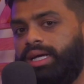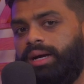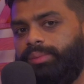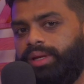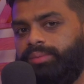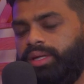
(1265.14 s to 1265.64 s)

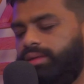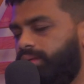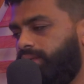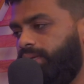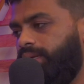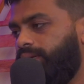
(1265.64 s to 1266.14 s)
I
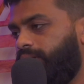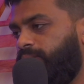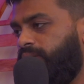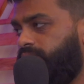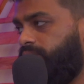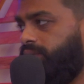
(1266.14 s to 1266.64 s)
mean, he didn't
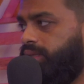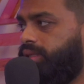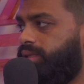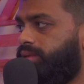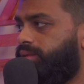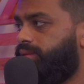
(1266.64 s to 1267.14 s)
come after
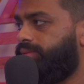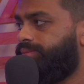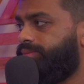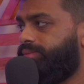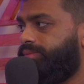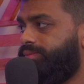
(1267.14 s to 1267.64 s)
Indians,
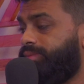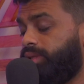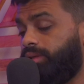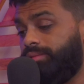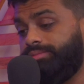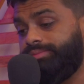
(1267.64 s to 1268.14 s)

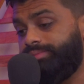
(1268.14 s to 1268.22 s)
so